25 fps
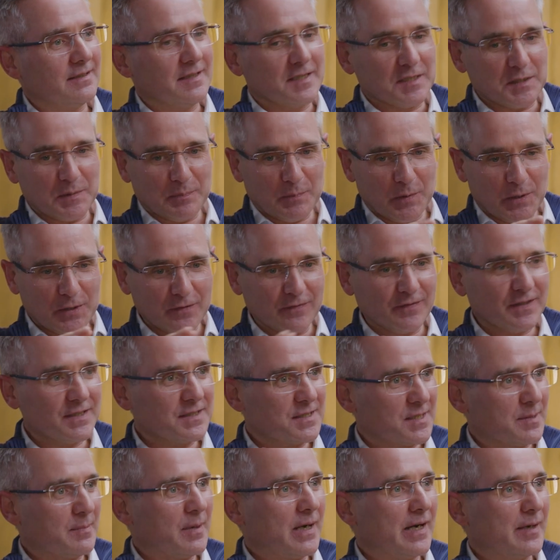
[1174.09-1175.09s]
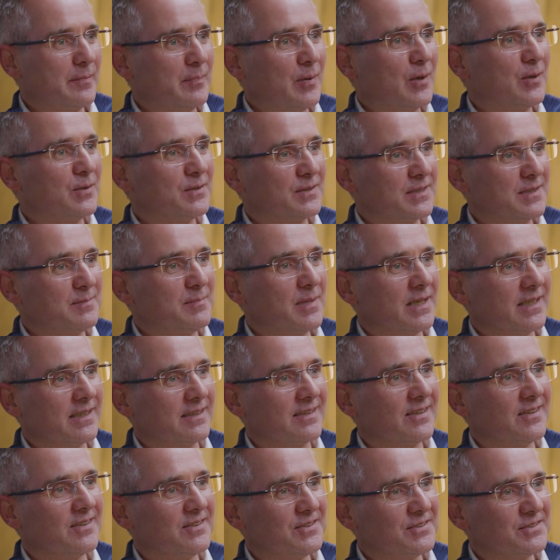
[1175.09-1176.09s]
it's moved into my pond in my
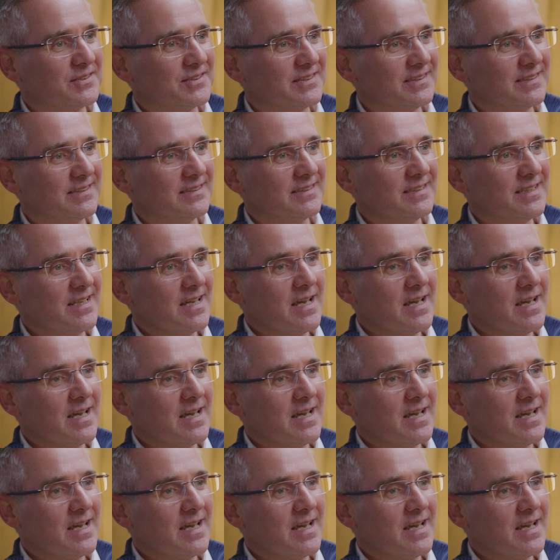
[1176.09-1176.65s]
garden.